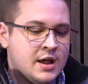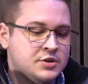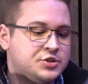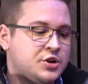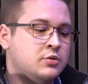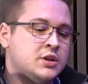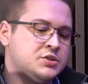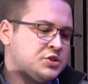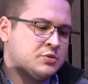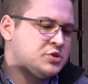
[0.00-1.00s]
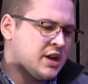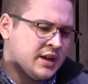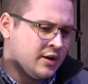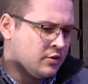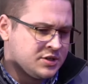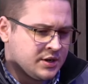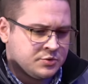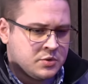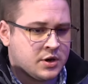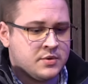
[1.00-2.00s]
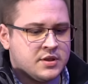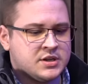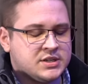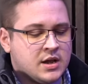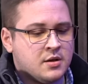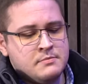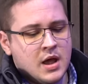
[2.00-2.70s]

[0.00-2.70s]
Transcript: Sold it to some stakeholders I was working with at the time,